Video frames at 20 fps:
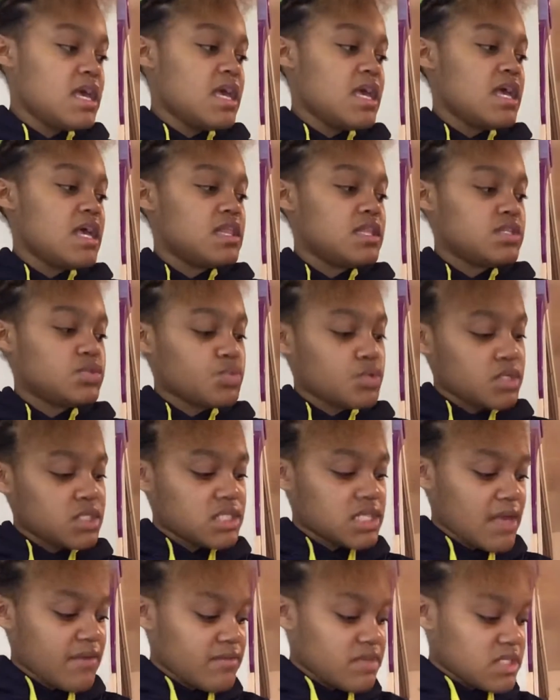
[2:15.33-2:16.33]
and the
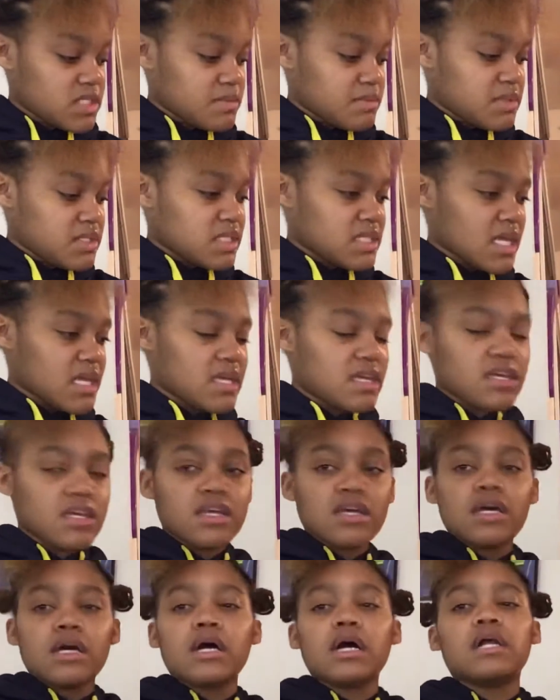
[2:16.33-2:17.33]
27 just means like
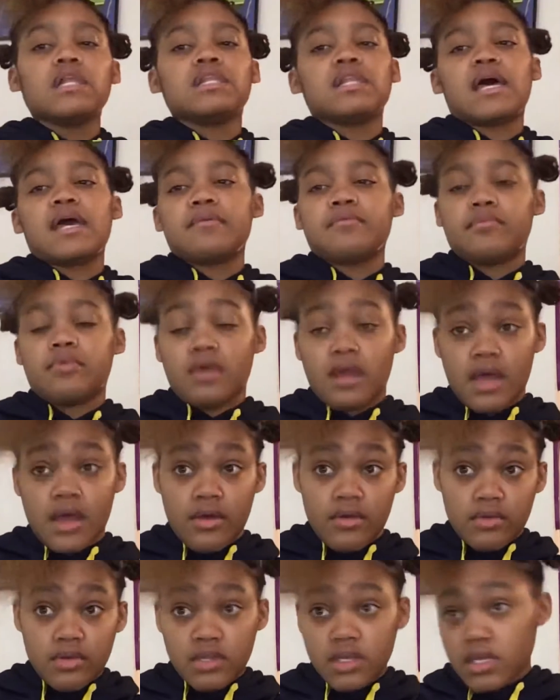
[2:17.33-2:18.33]
a light
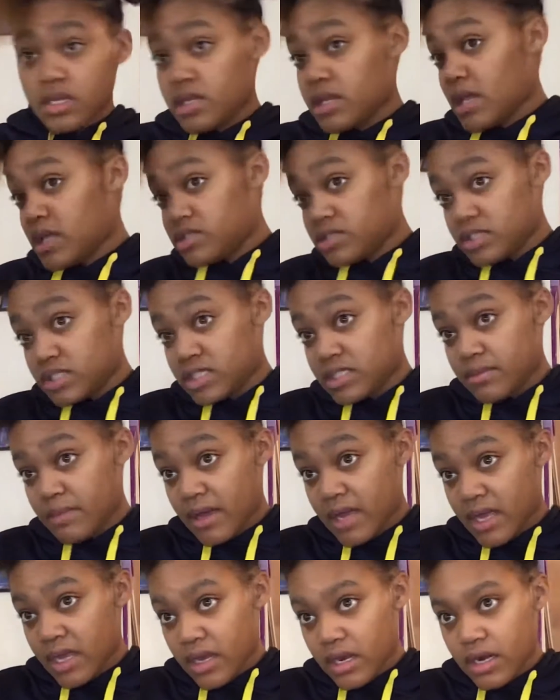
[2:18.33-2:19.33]
brown. And as you can see, my
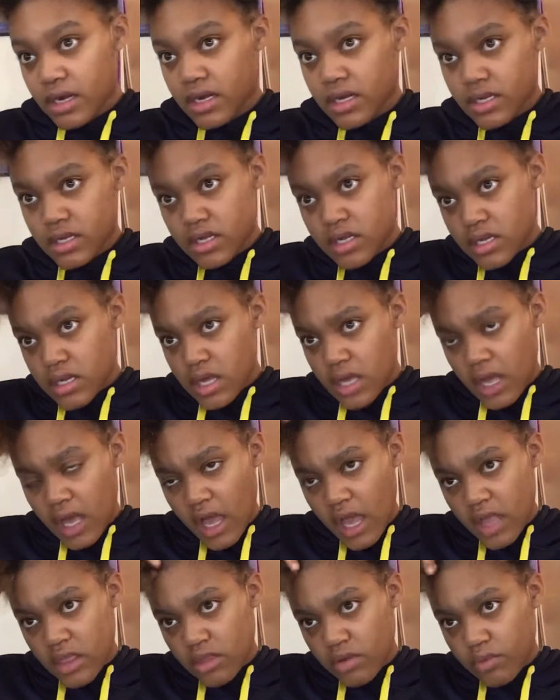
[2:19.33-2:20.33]
hair
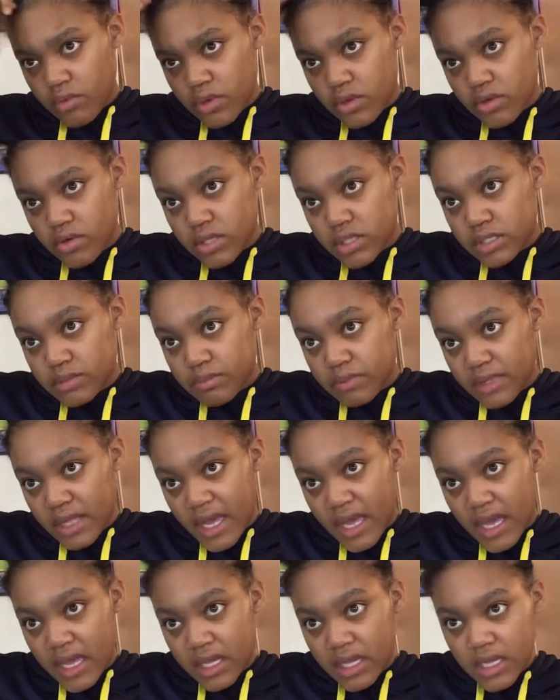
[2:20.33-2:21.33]
at the root is
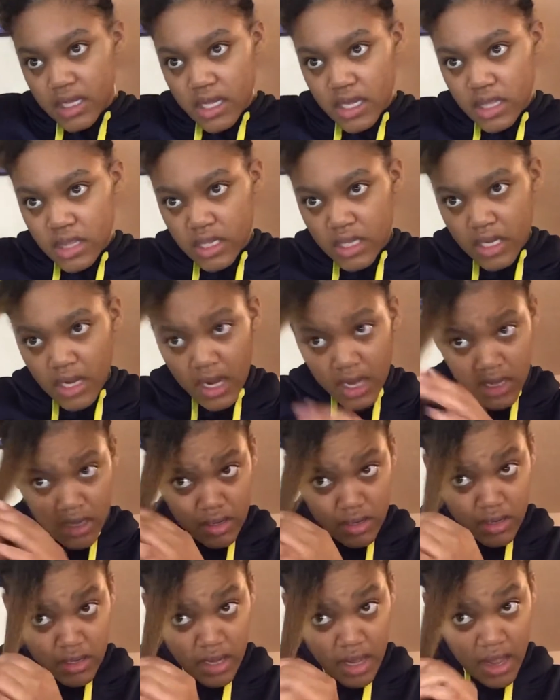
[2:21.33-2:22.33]
black, and then I
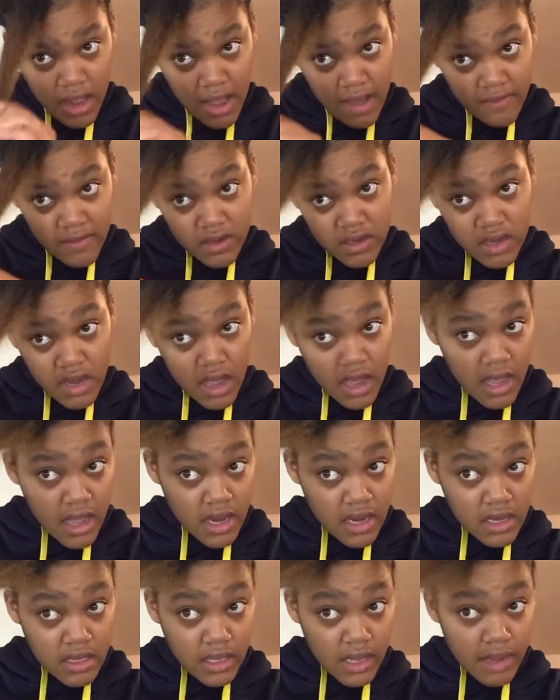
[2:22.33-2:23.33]
did have it
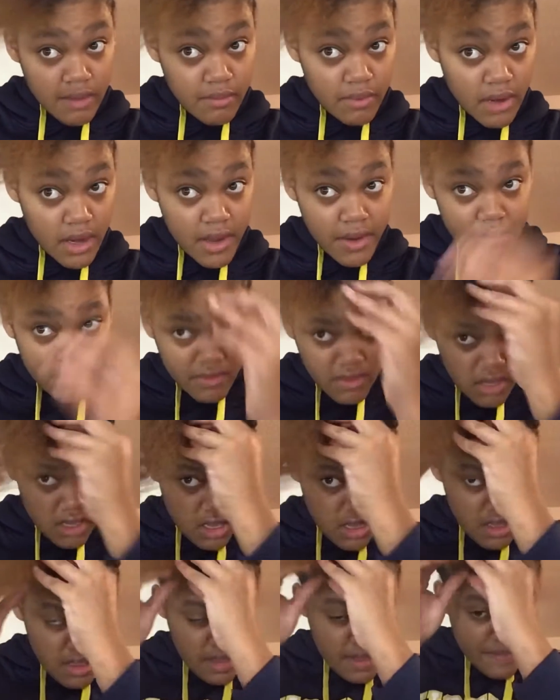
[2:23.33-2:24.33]
dyed light brown.
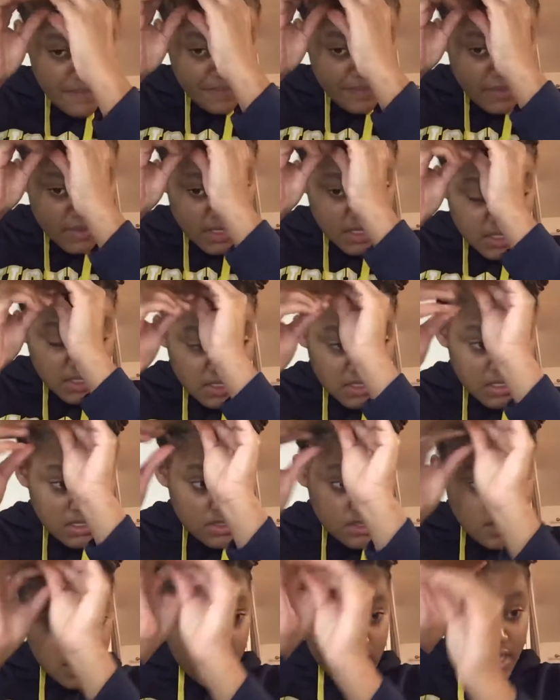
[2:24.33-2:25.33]
So
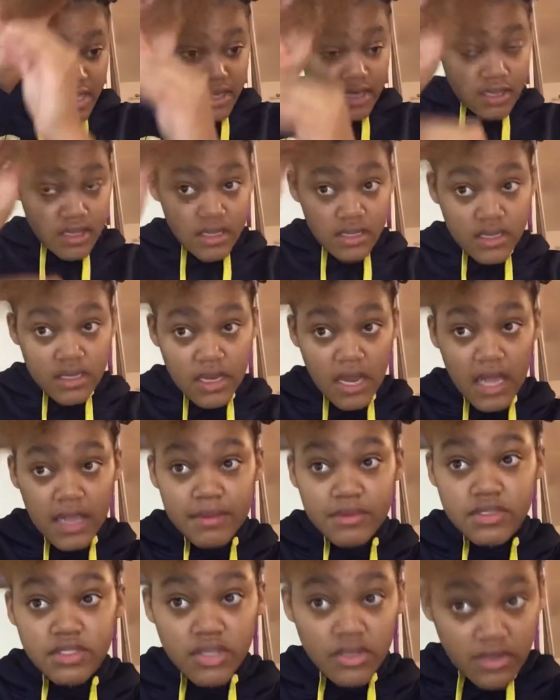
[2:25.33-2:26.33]
yeah, now let
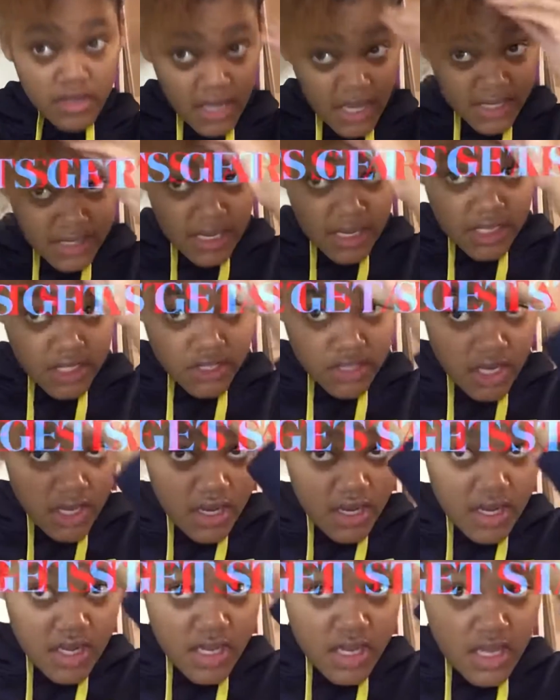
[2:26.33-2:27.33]
me show you guys how to start.